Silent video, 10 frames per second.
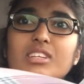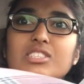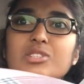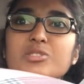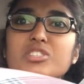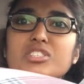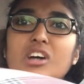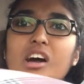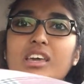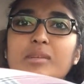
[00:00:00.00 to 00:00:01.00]
she was just
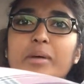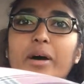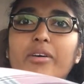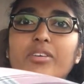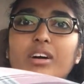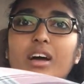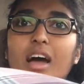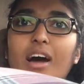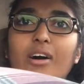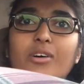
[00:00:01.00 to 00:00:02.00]
talking about
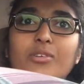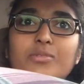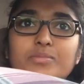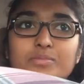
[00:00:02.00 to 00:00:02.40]
how